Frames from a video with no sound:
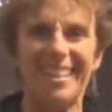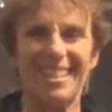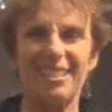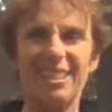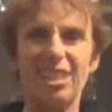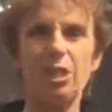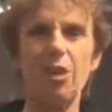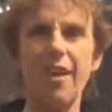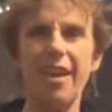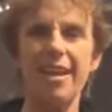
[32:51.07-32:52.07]
so let's
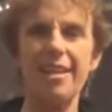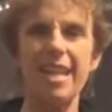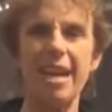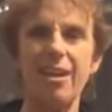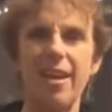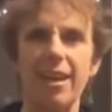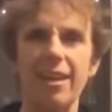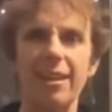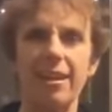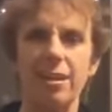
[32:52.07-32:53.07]
go ahead now
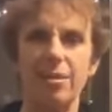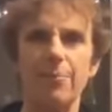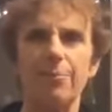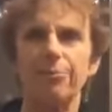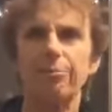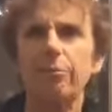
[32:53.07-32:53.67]
and